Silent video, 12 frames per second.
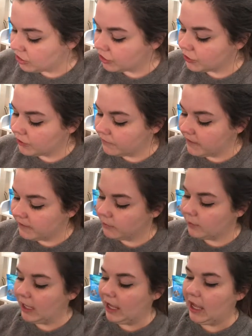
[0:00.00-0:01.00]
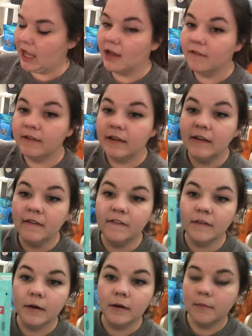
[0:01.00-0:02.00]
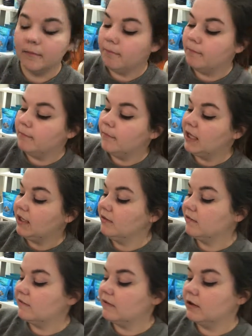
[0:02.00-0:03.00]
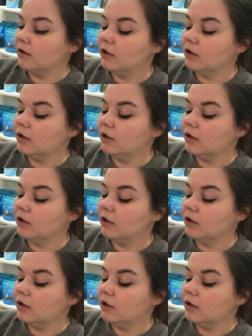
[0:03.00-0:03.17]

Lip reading: third flavor we have is mint